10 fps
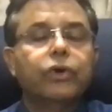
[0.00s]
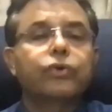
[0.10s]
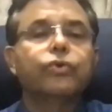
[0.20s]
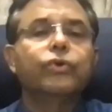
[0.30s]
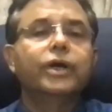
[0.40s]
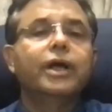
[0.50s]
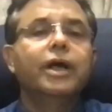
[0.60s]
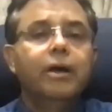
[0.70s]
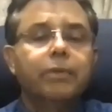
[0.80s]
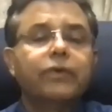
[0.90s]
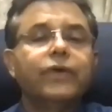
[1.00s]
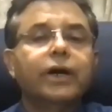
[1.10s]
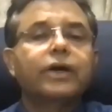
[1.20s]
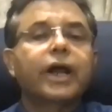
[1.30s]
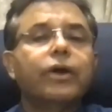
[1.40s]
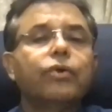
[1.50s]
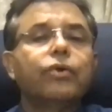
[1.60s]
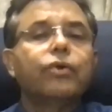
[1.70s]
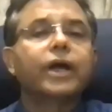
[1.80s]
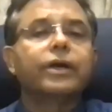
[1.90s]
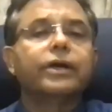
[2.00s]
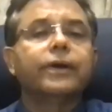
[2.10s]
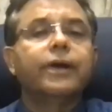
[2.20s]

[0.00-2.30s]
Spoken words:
to do it, but we are trying to look at it.